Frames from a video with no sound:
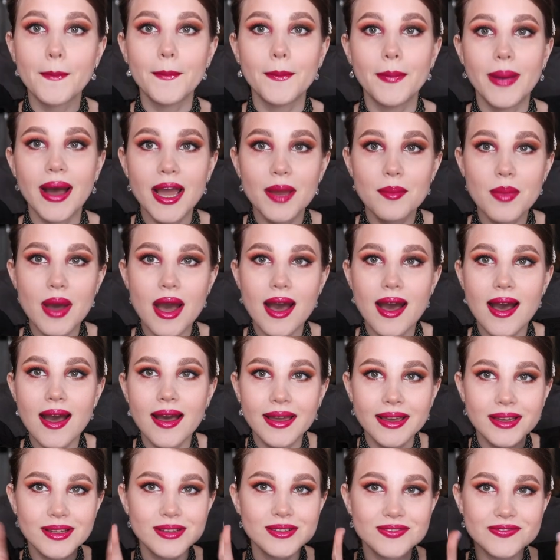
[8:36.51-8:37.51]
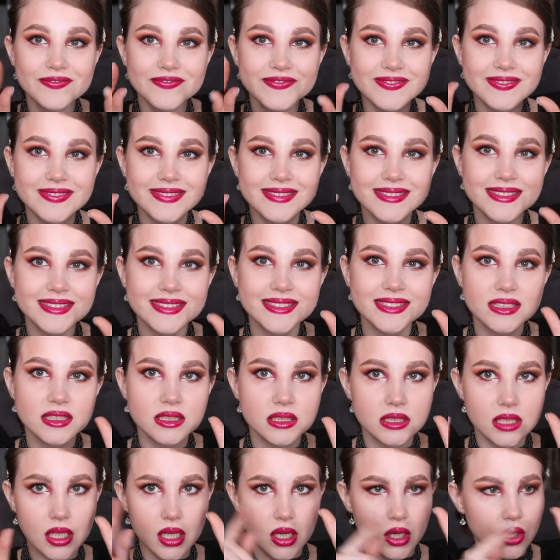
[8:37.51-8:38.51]
Bye bye.
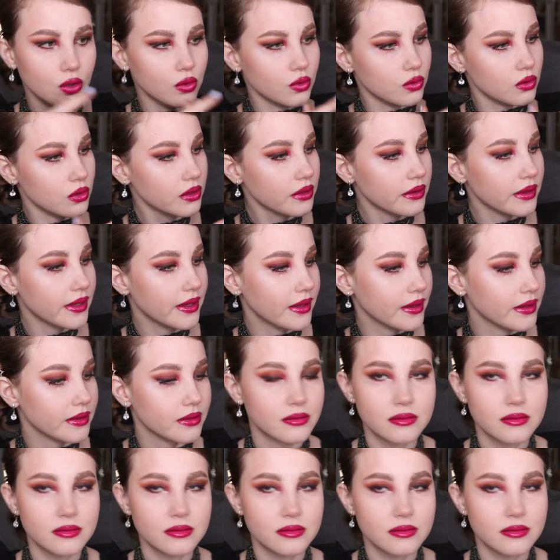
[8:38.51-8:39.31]
Oh, look at that.